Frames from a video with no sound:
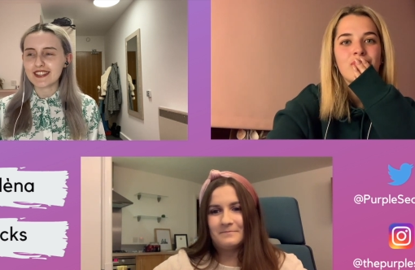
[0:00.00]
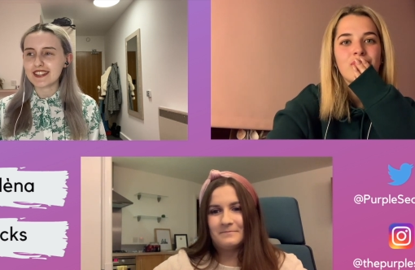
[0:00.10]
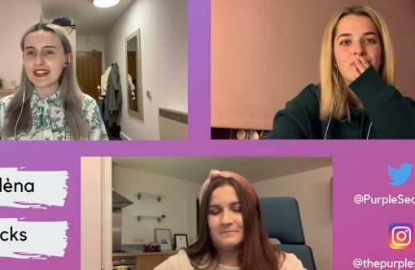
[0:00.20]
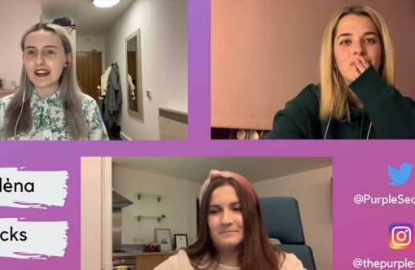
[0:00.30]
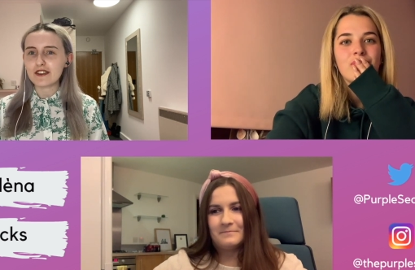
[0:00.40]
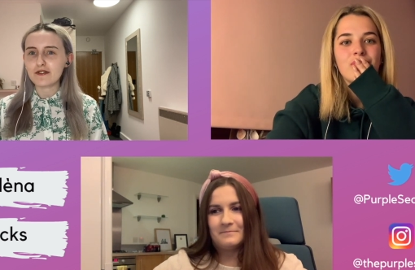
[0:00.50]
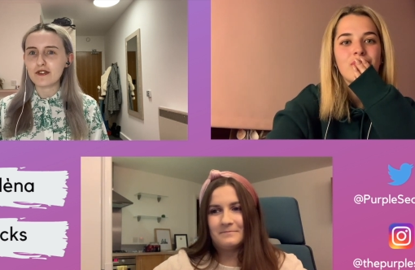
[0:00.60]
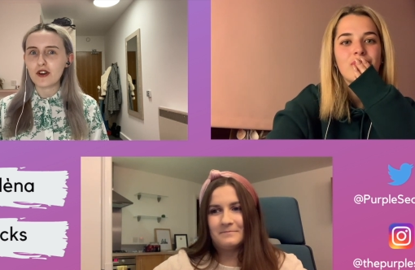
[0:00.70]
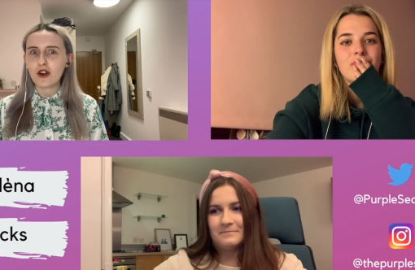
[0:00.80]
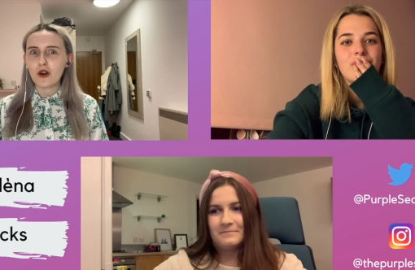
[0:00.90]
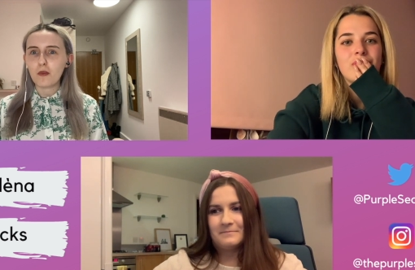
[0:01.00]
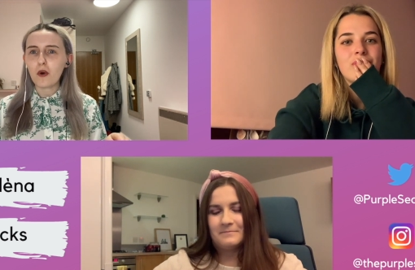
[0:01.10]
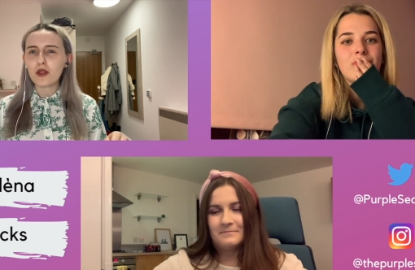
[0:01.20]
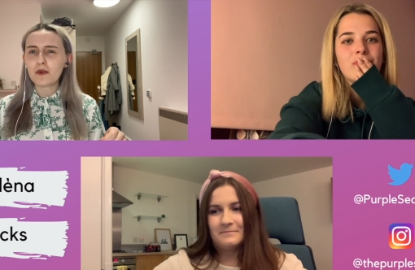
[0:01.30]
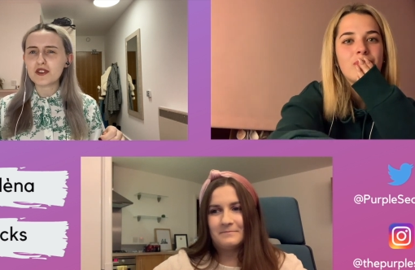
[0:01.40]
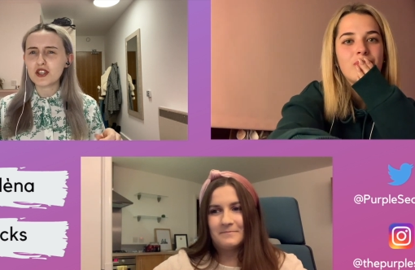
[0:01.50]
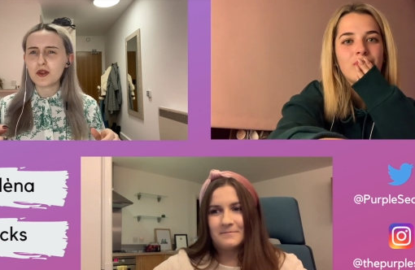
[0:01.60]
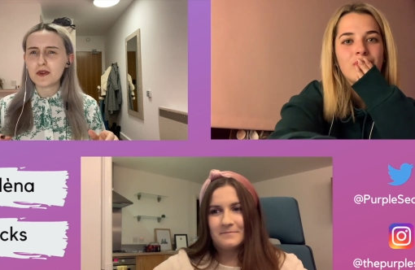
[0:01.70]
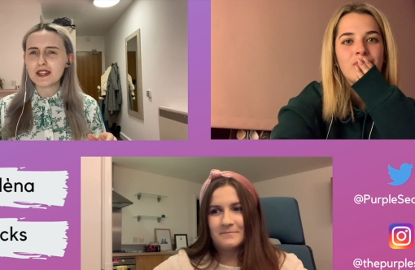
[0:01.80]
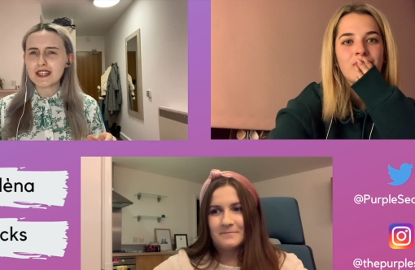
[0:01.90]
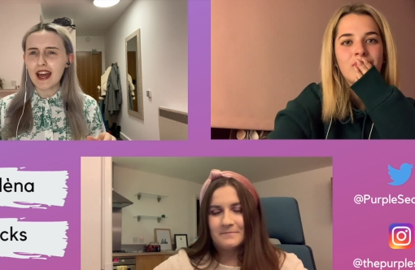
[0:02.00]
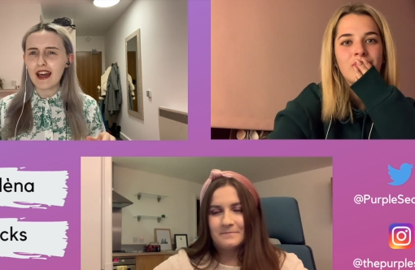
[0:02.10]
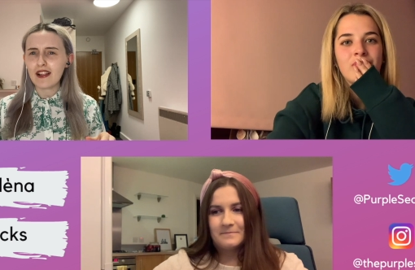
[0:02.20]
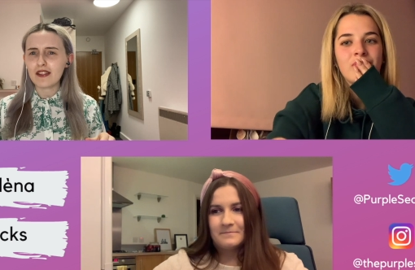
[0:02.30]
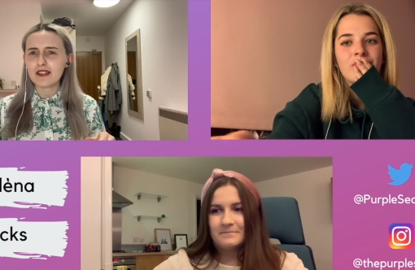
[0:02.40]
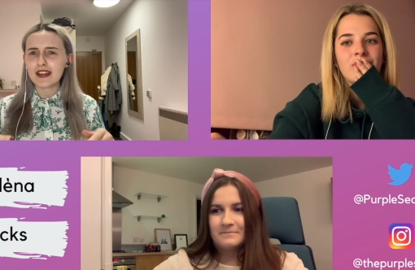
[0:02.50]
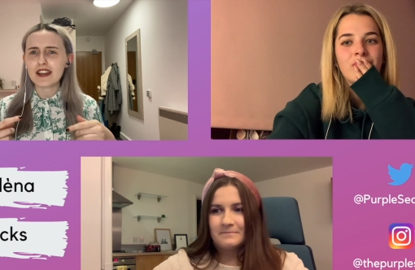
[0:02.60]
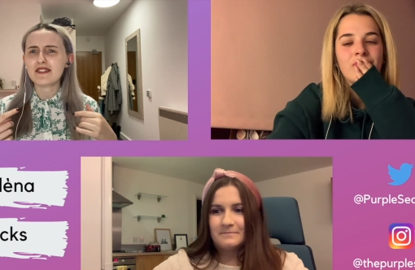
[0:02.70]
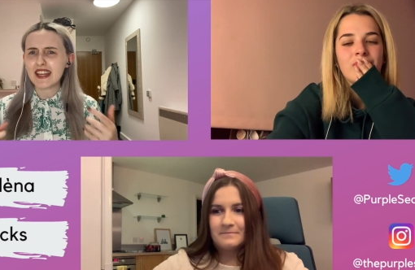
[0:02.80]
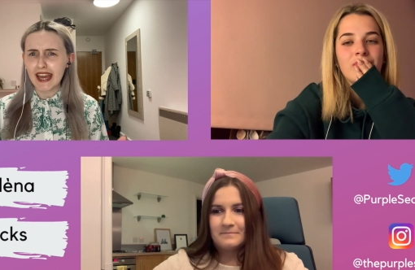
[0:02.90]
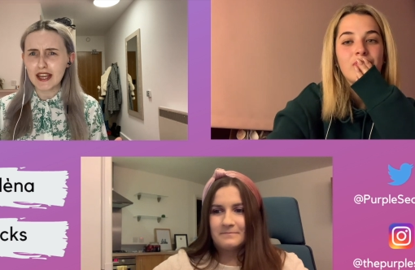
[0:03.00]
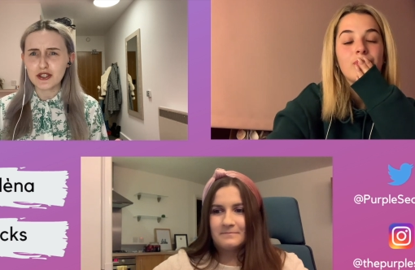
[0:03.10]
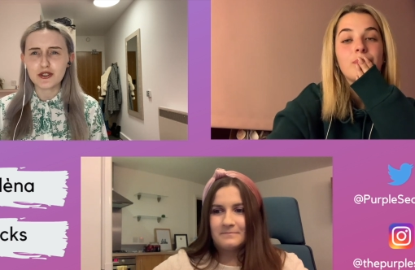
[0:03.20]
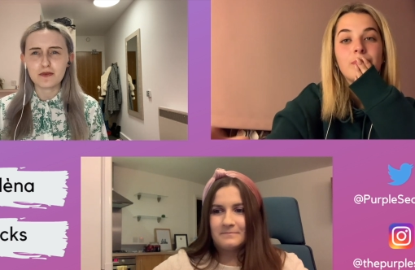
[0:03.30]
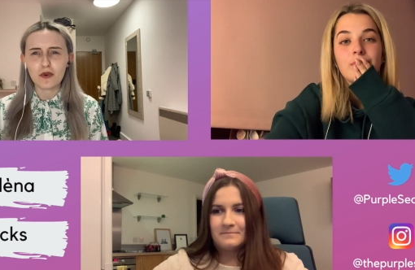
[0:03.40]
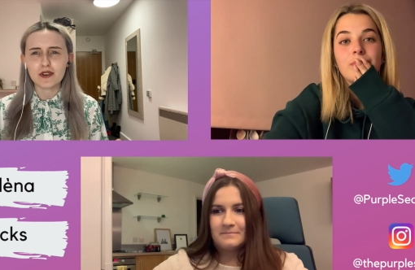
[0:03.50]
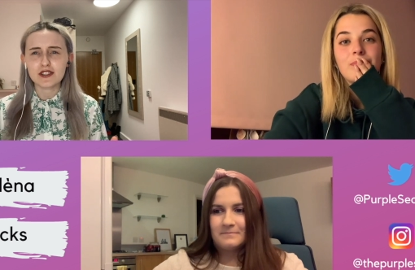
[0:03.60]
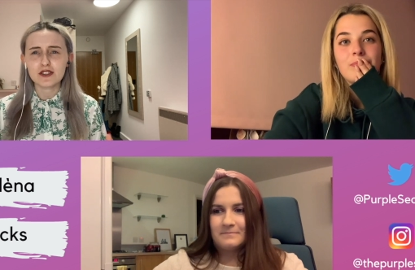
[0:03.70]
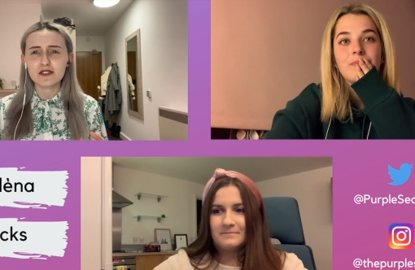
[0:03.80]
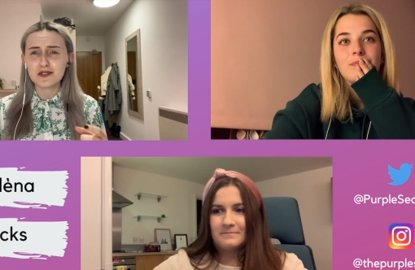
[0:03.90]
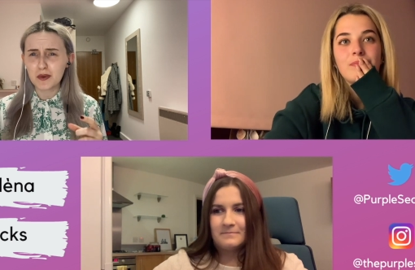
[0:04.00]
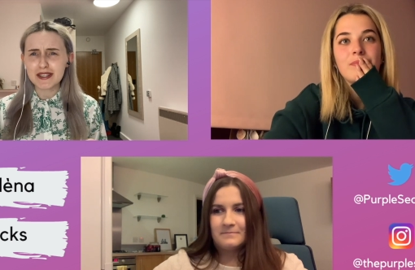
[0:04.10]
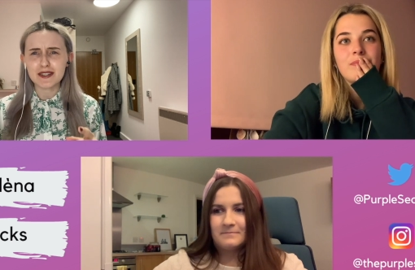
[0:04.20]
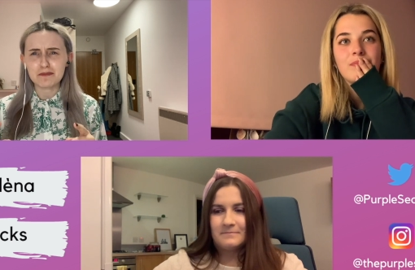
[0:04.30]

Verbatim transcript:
Speaker 1: He's one of the ones that you can tell kind of engages more on is Twitter,